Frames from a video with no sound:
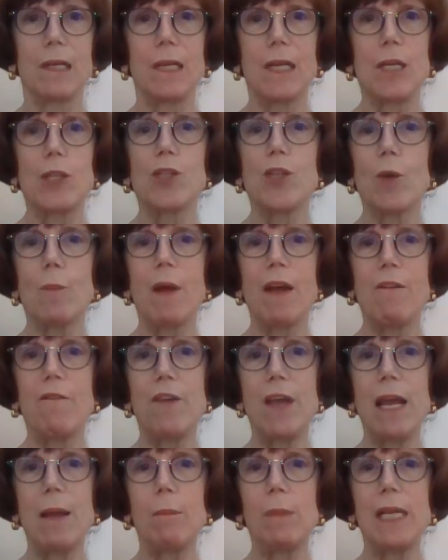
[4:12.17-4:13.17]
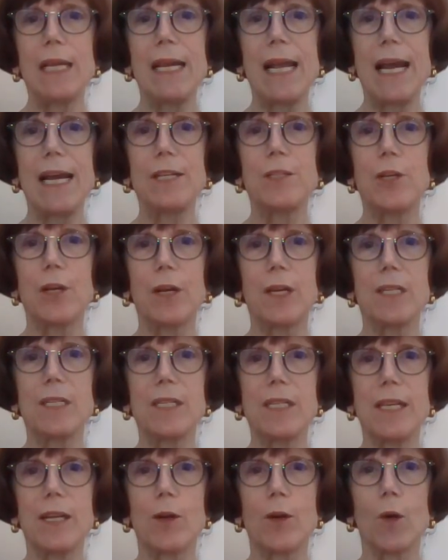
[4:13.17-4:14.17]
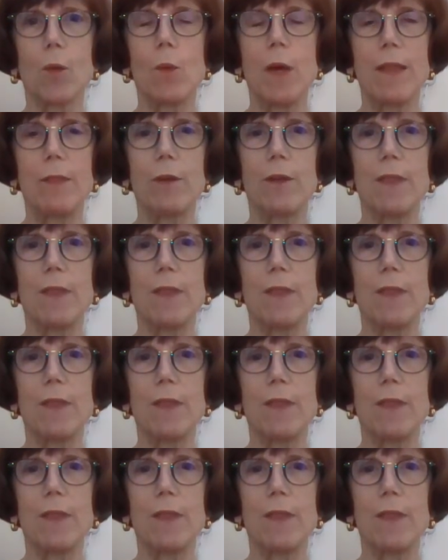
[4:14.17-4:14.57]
So my family had to consider whether